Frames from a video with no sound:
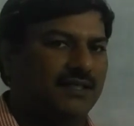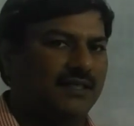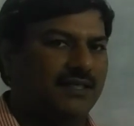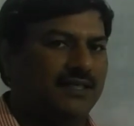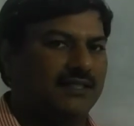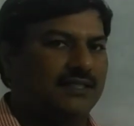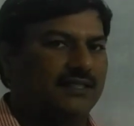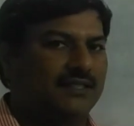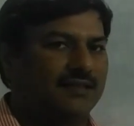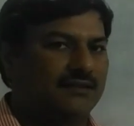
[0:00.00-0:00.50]

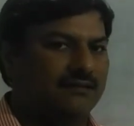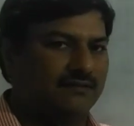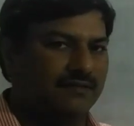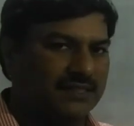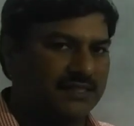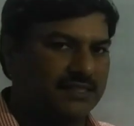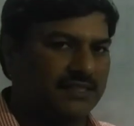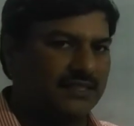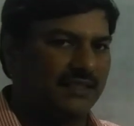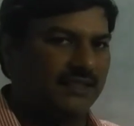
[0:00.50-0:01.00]

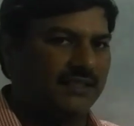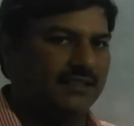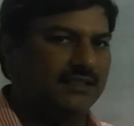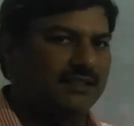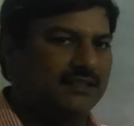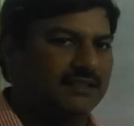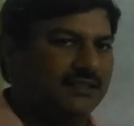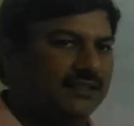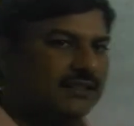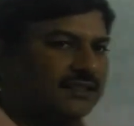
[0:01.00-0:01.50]
We'll see
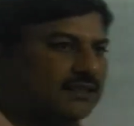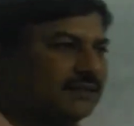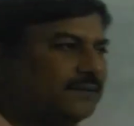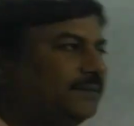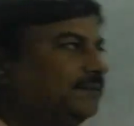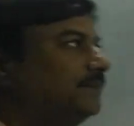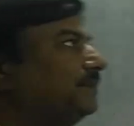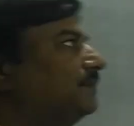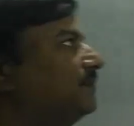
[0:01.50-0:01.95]
here